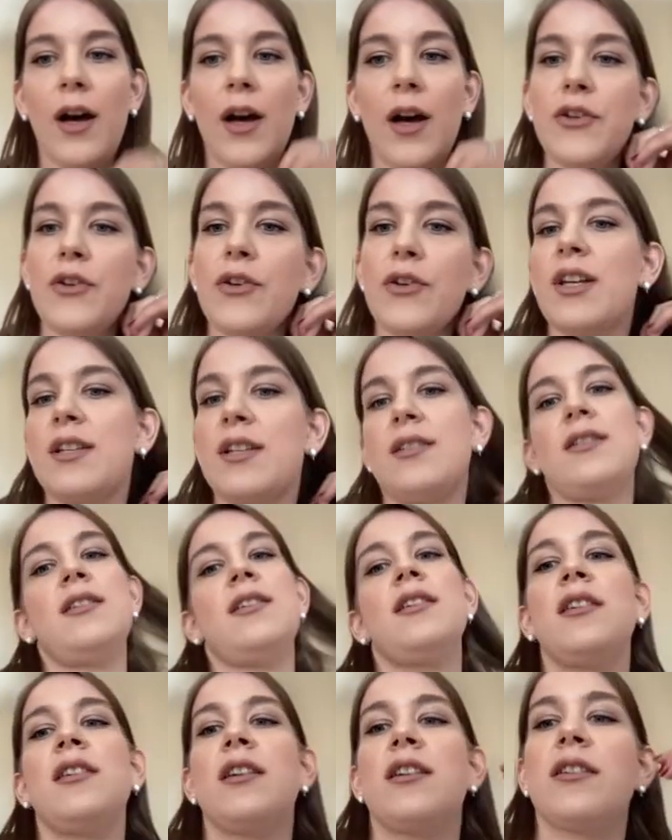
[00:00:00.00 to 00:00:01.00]
you can see
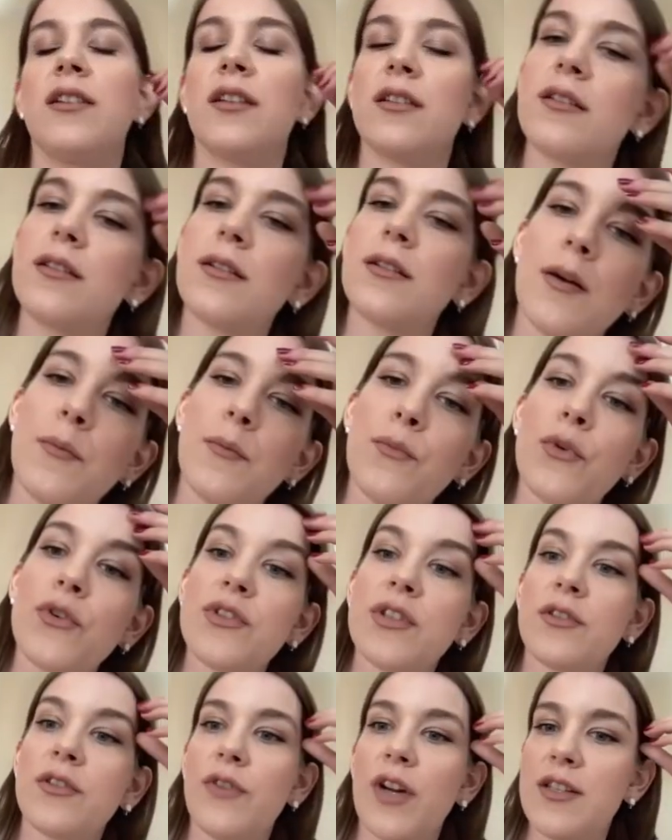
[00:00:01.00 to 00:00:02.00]
here that
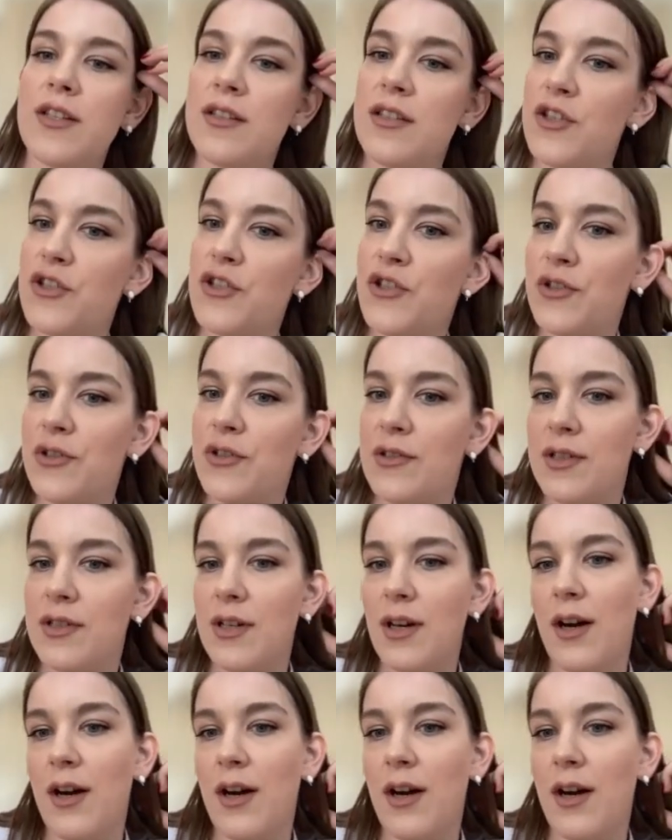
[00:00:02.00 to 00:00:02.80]
most addressed issues